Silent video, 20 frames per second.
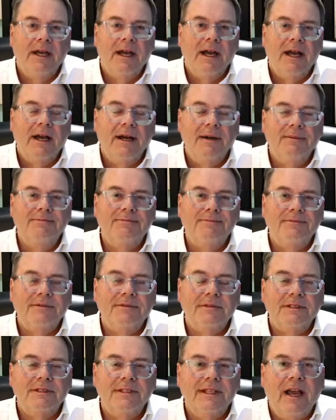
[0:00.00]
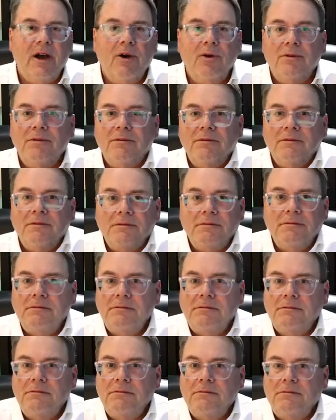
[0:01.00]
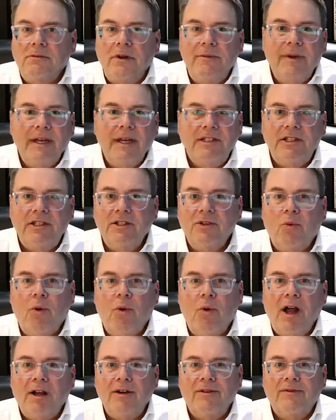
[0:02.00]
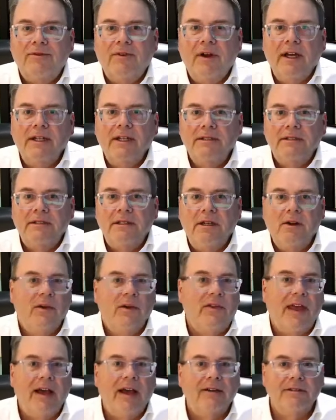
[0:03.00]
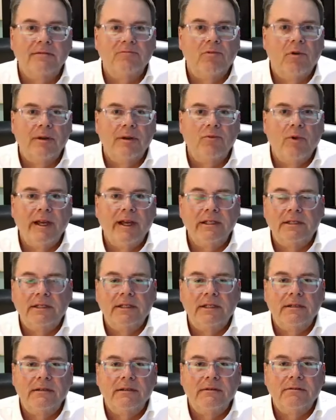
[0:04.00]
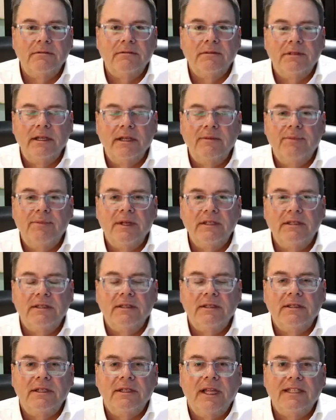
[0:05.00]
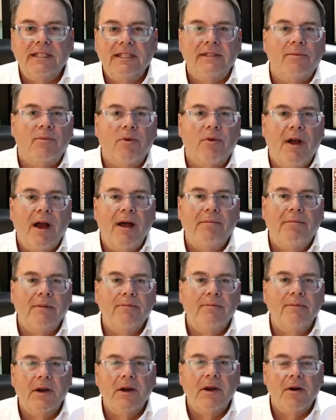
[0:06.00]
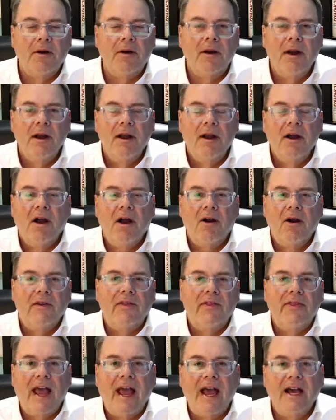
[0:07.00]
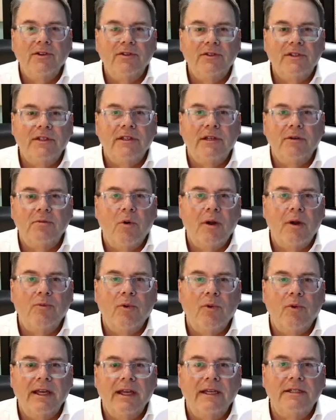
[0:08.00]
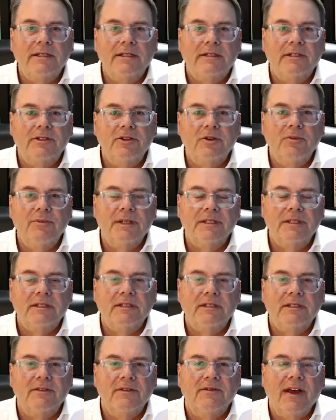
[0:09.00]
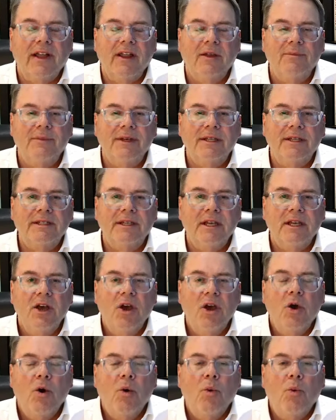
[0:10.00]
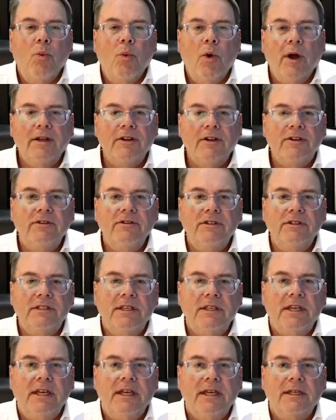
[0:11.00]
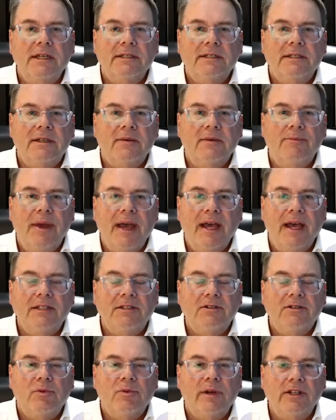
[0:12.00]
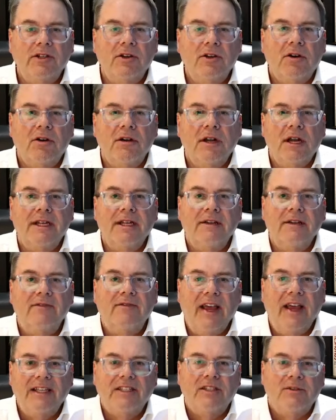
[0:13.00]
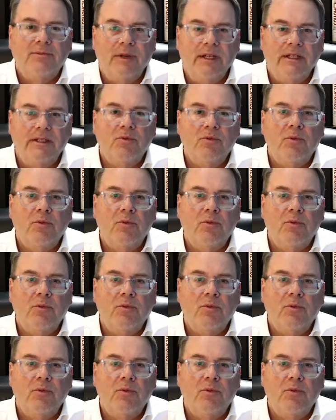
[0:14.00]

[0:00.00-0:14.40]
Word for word: Um, now, we mentioned the waterfront, you know, a thousand one ways to get business, and that's the problem. There are a thousand and one ways to do business development. What are you seeing is the best return on investment?